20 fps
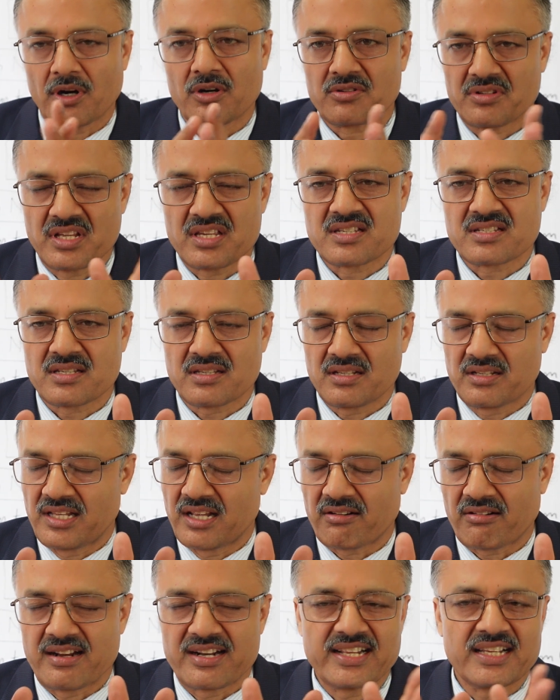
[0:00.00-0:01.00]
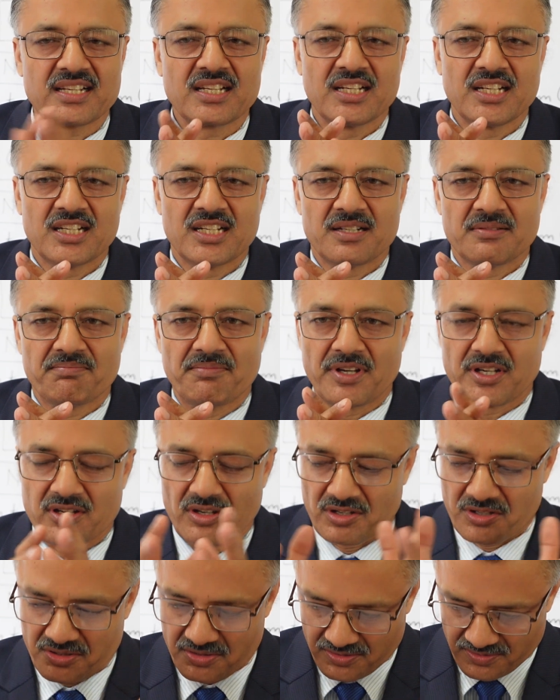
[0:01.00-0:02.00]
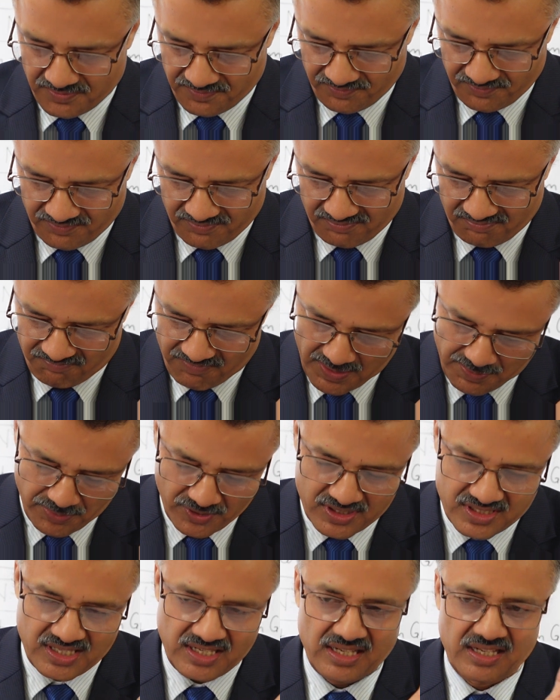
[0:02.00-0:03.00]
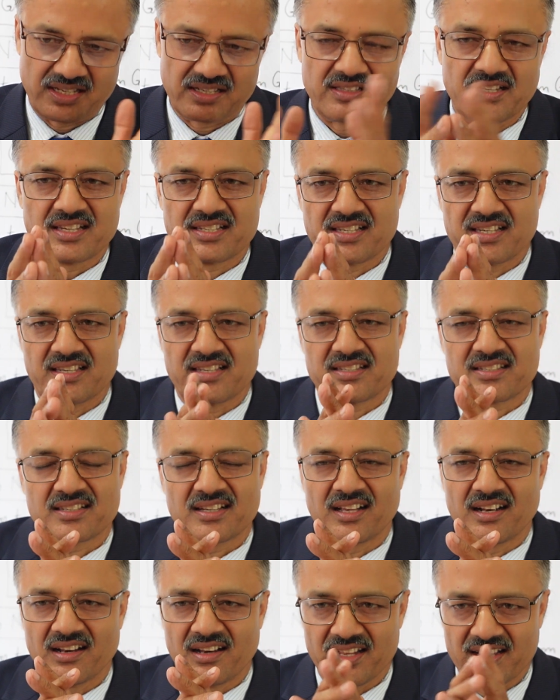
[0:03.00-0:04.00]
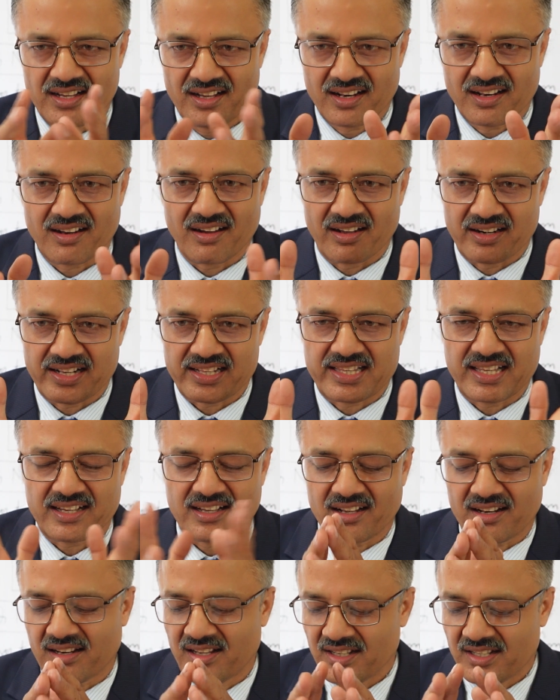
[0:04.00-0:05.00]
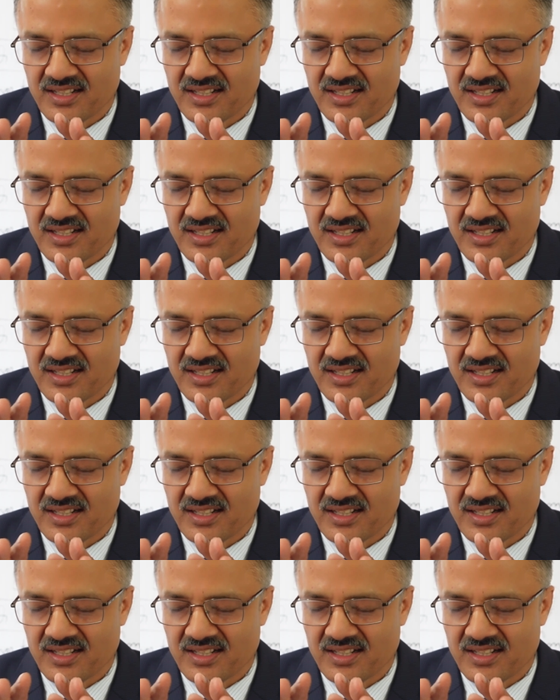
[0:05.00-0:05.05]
this their writing, because people say this is illegal, unethical.